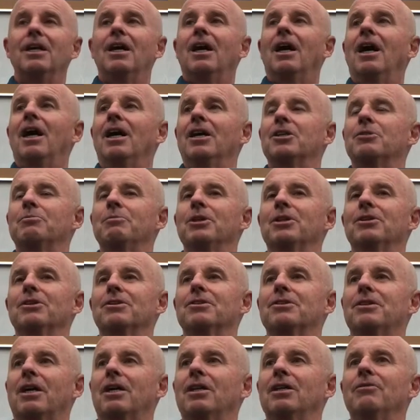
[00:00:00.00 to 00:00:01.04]
It's
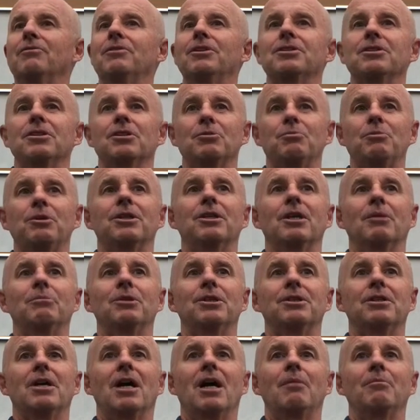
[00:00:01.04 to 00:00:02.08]
because television has become
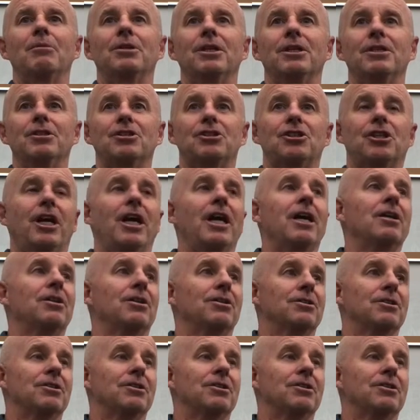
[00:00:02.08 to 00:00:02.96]
the dominant channel